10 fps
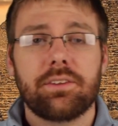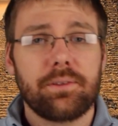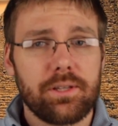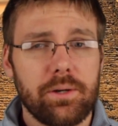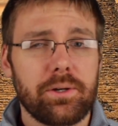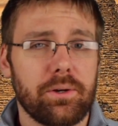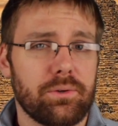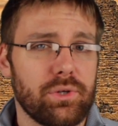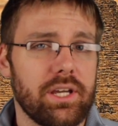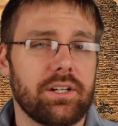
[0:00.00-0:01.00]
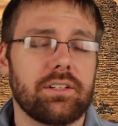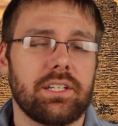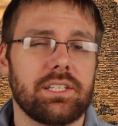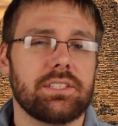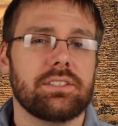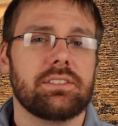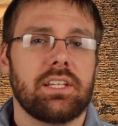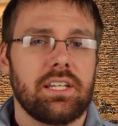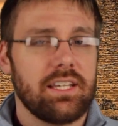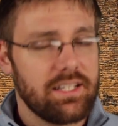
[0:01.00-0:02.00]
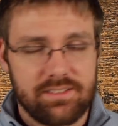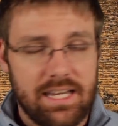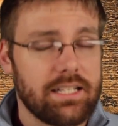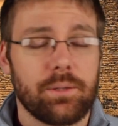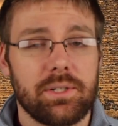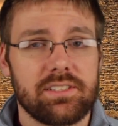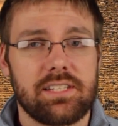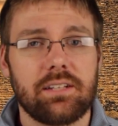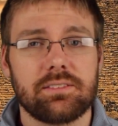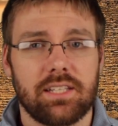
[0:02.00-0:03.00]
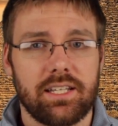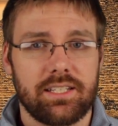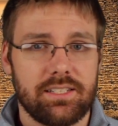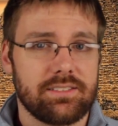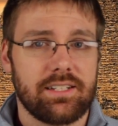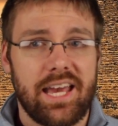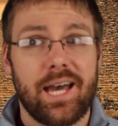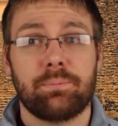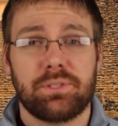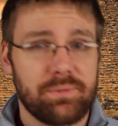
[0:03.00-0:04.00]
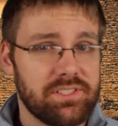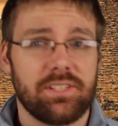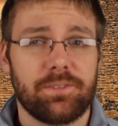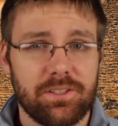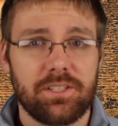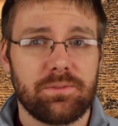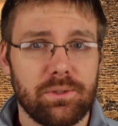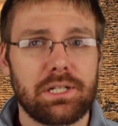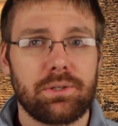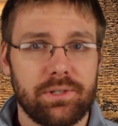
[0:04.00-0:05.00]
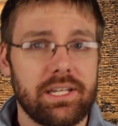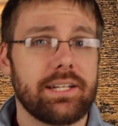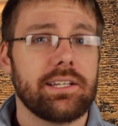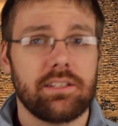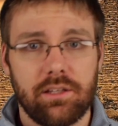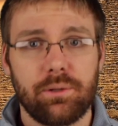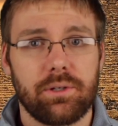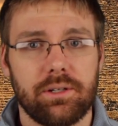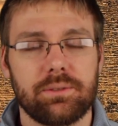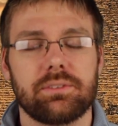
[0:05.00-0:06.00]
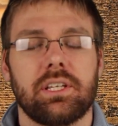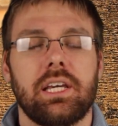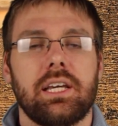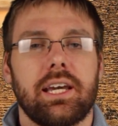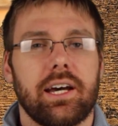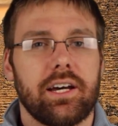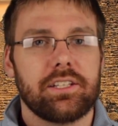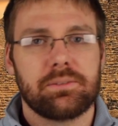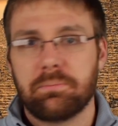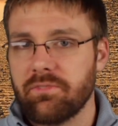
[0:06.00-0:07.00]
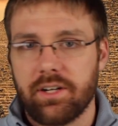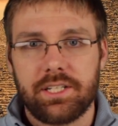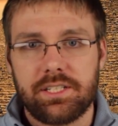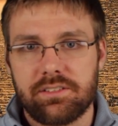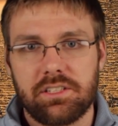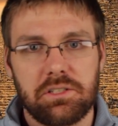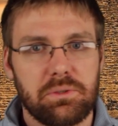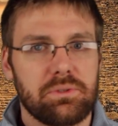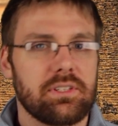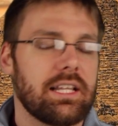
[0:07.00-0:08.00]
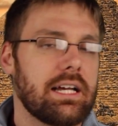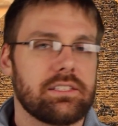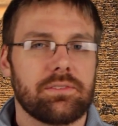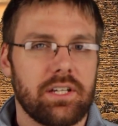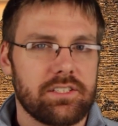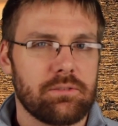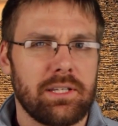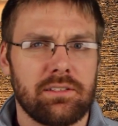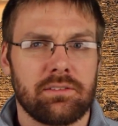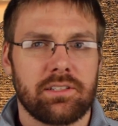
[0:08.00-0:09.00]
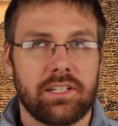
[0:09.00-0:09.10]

Logo Creator is exactly what it sounds like. It is an app specifically for creating logos. It's very easy to use, lots of customization